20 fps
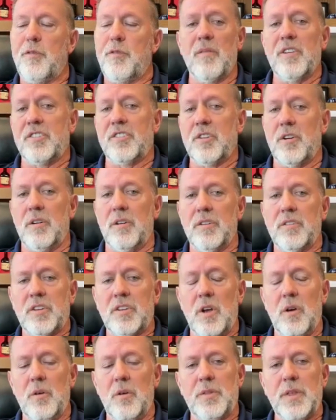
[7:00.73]

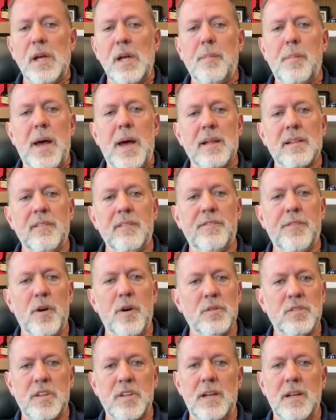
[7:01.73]
servicers. So think about the
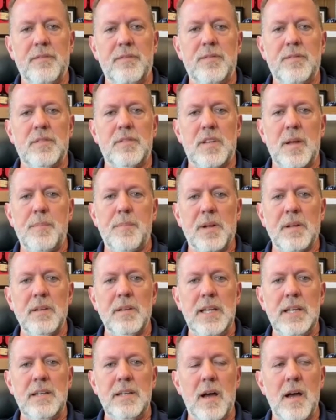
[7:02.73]
folks that have
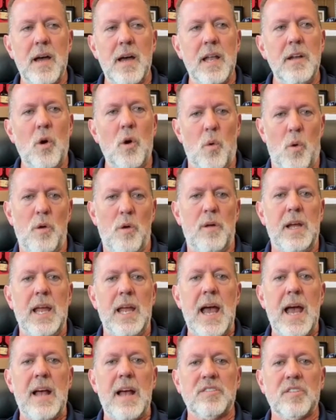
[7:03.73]
typically done oil and
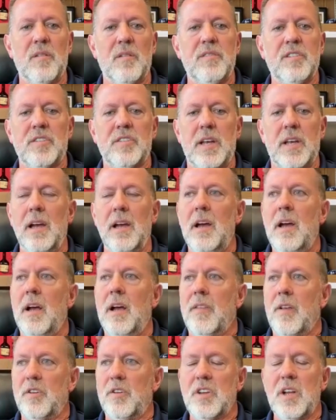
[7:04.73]
gas servicing.
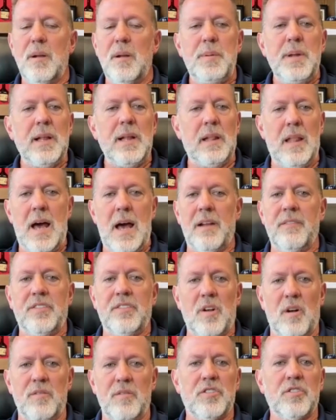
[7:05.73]
There's going to be a lot of
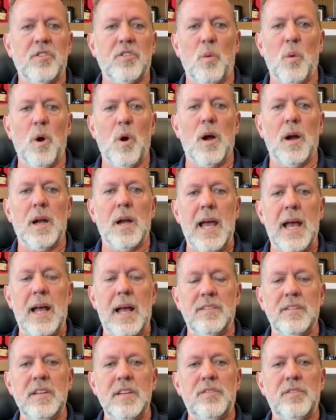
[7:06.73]
servicer work
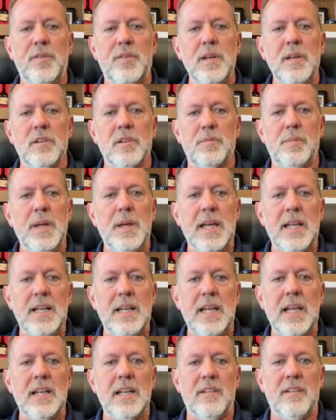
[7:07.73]
as these fields begin
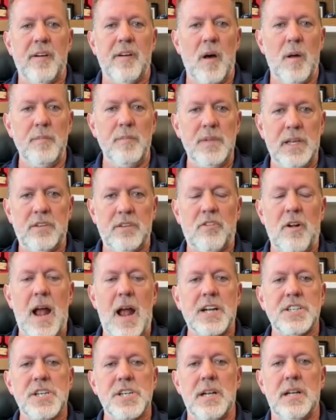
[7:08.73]
to get developed and the
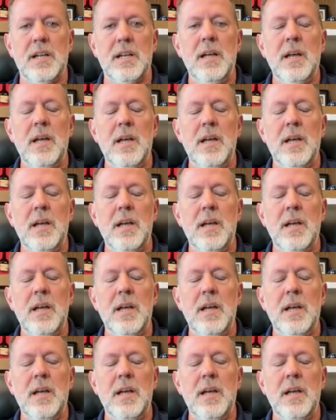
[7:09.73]
extraction